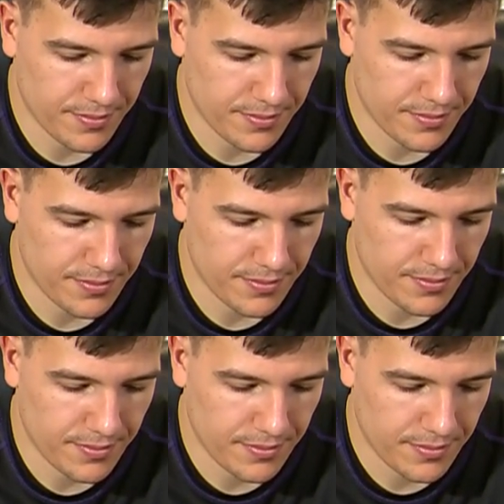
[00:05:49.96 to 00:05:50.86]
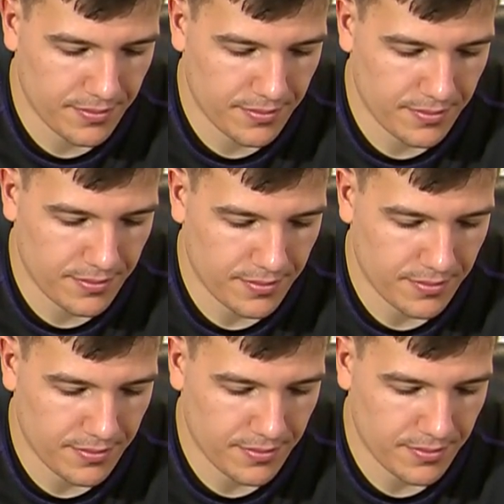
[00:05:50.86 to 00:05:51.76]

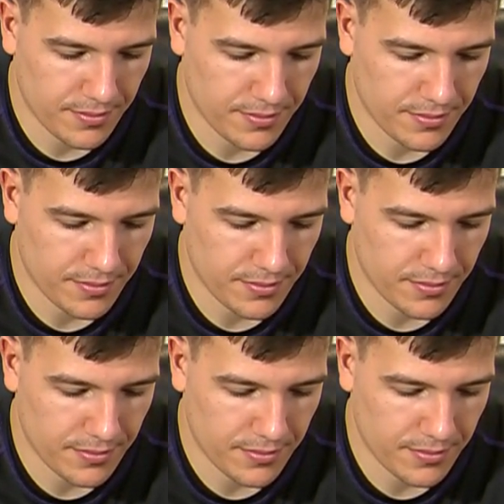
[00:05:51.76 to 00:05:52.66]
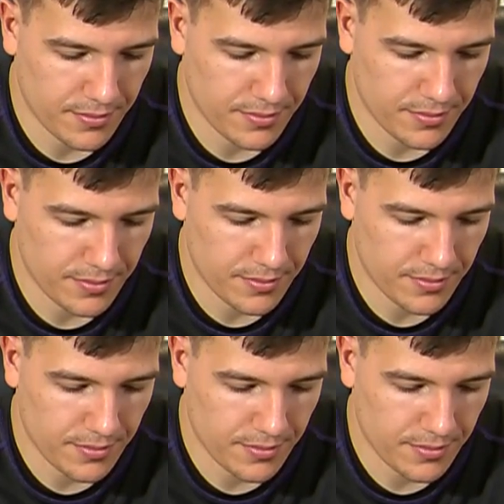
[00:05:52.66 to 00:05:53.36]
(silent)